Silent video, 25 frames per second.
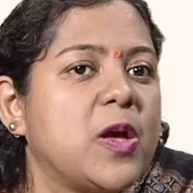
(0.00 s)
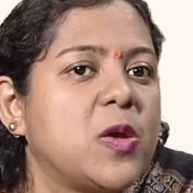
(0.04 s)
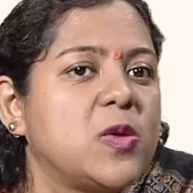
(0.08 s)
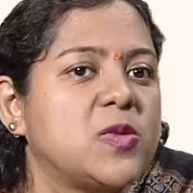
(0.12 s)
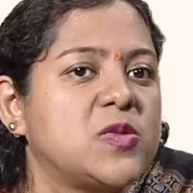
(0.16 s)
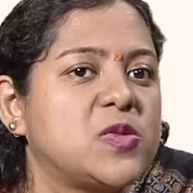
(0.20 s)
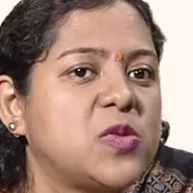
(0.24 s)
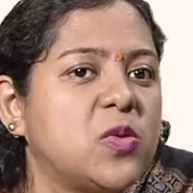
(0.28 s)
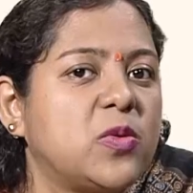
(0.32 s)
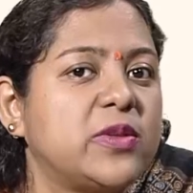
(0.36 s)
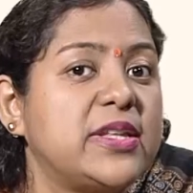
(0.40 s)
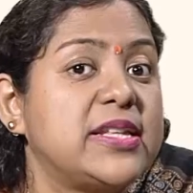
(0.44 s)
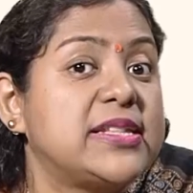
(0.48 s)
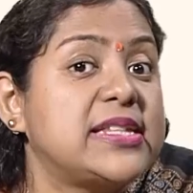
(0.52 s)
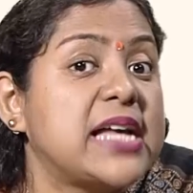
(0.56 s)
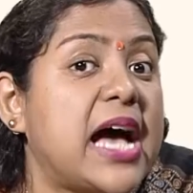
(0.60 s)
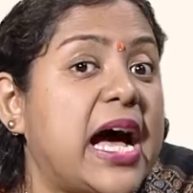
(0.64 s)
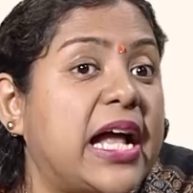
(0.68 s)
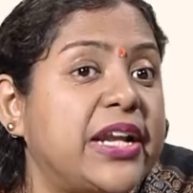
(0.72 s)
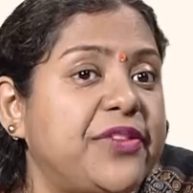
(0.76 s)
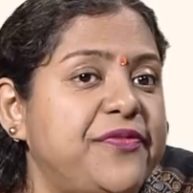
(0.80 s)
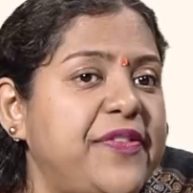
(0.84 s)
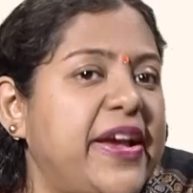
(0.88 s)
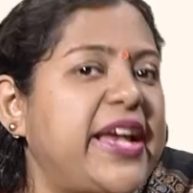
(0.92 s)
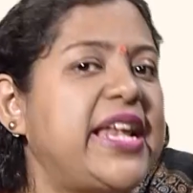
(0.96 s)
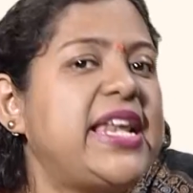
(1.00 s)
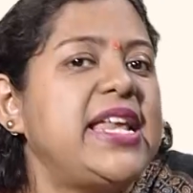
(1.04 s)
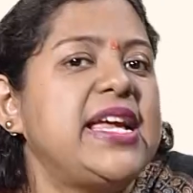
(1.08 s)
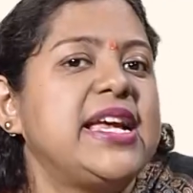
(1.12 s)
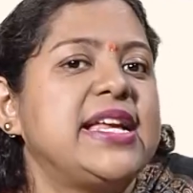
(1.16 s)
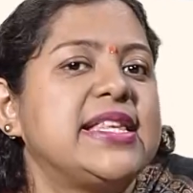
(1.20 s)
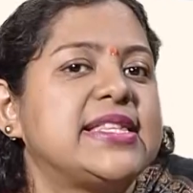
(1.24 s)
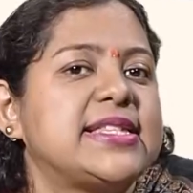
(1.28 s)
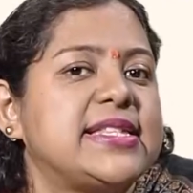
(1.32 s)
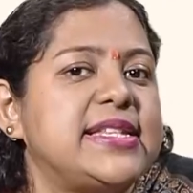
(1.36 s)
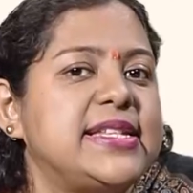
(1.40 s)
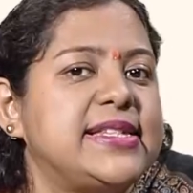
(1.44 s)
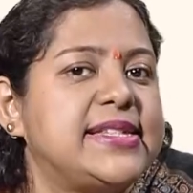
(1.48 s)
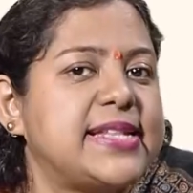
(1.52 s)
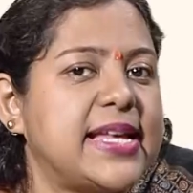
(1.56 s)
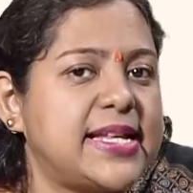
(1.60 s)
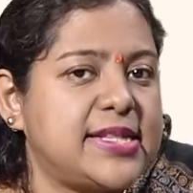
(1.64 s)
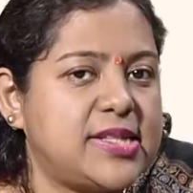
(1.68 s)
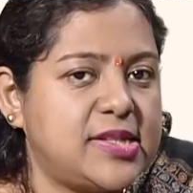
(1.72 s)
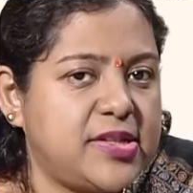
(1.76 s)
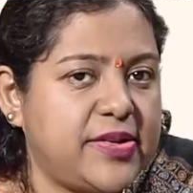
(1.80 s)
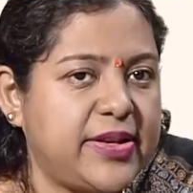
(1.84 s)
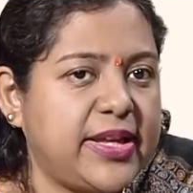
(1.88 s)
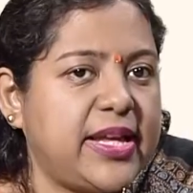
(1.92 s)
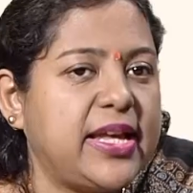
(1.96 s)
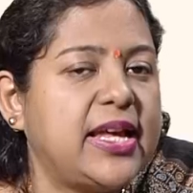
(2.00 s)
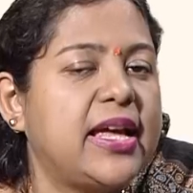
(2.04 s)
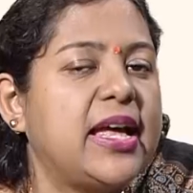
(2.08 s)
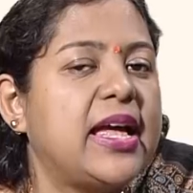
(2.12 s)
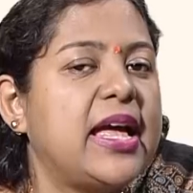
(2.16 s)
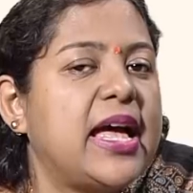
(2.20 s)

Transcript: So this unveiling is necessary.